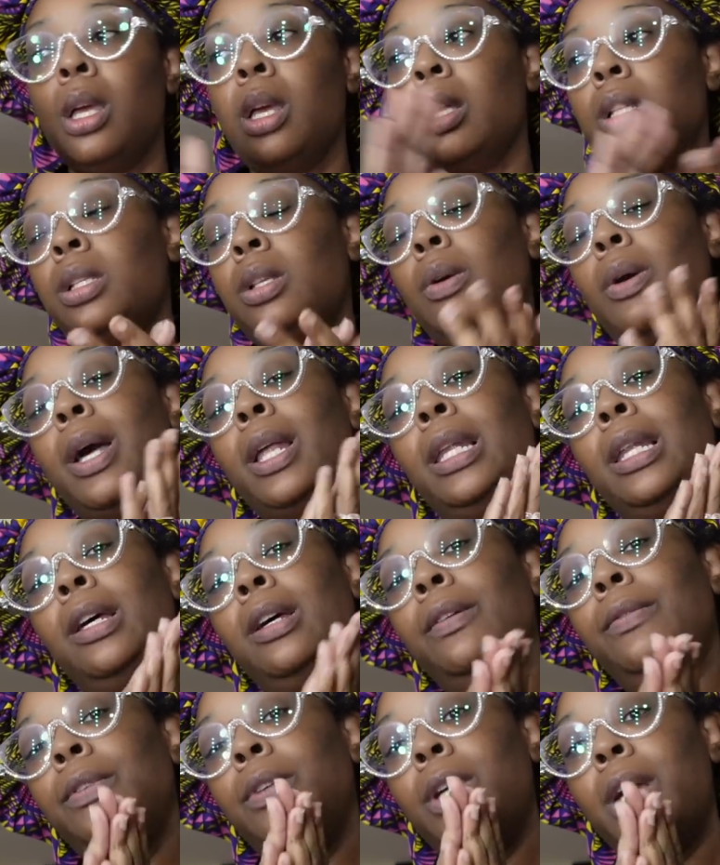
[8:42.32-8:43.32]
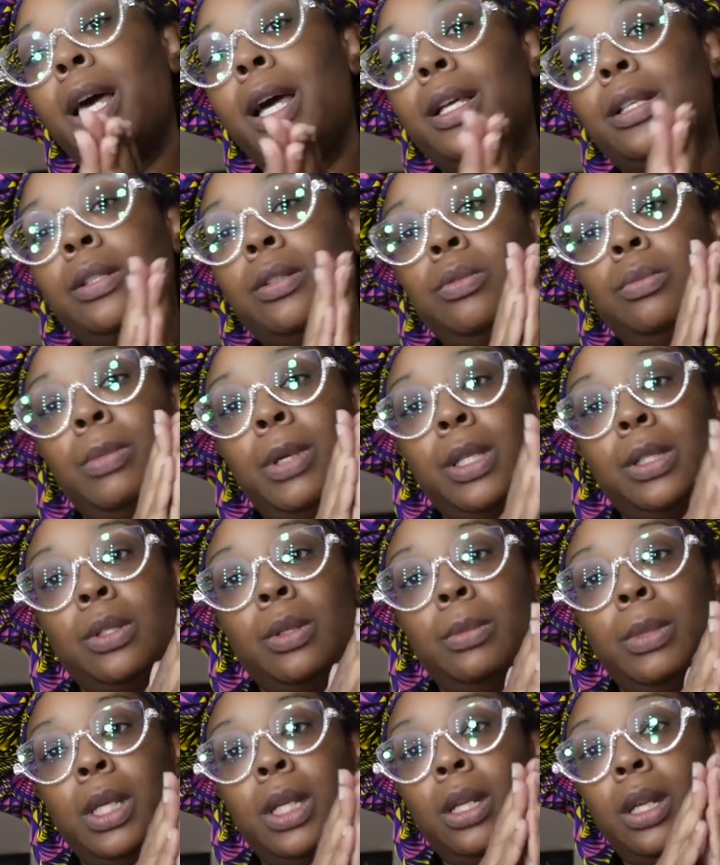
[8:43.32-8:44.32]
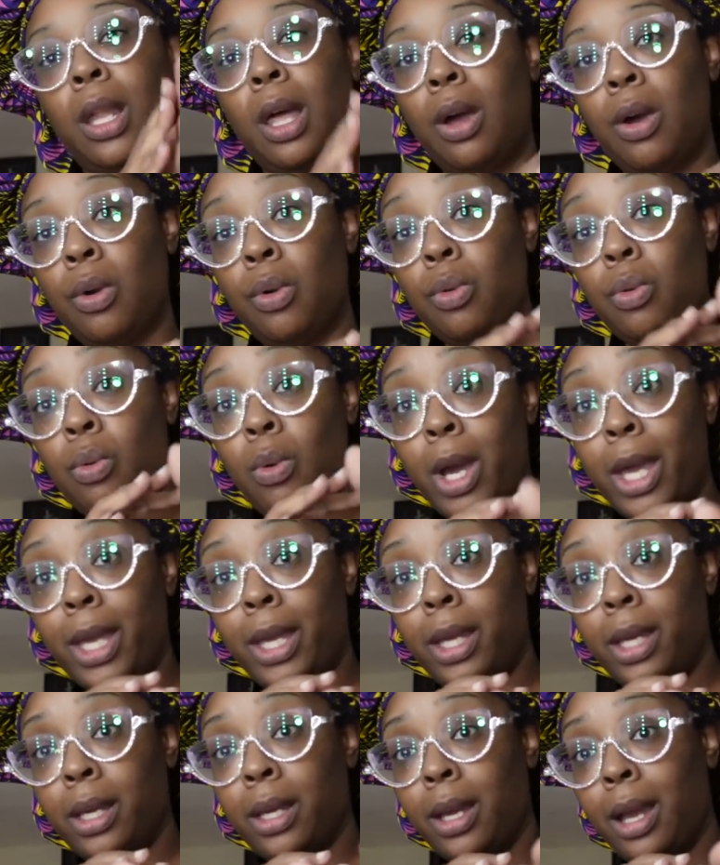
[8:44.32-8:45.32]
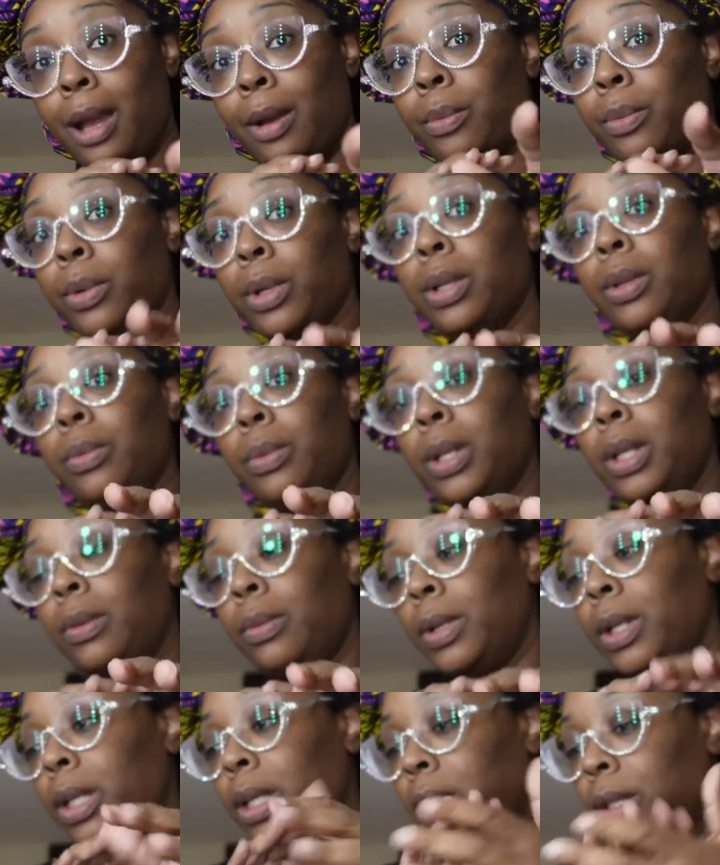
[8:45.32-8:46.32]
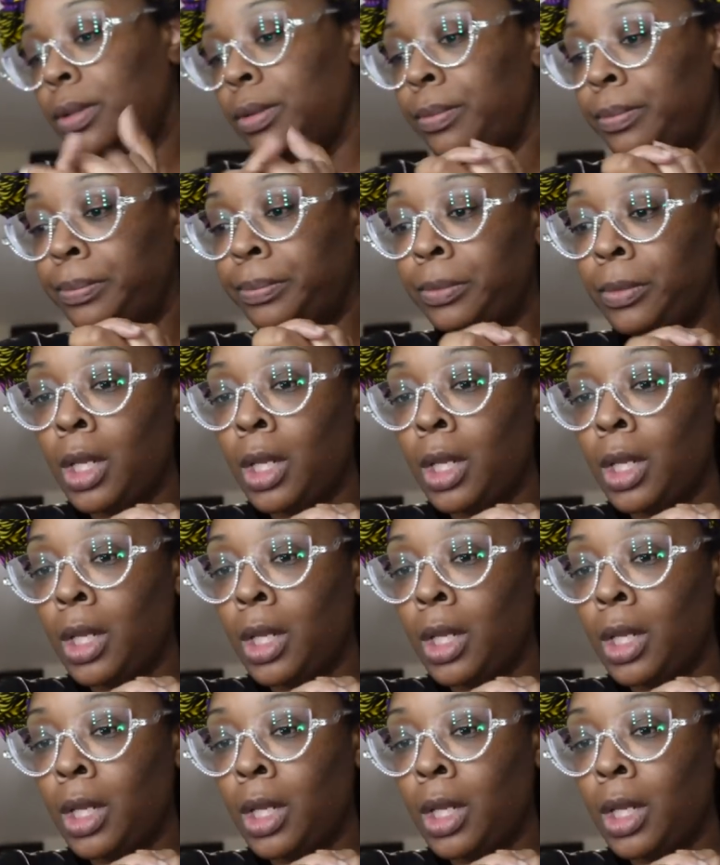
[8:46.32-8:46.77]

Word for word: So I love you guys who mess with me the long way. I really, really, really do.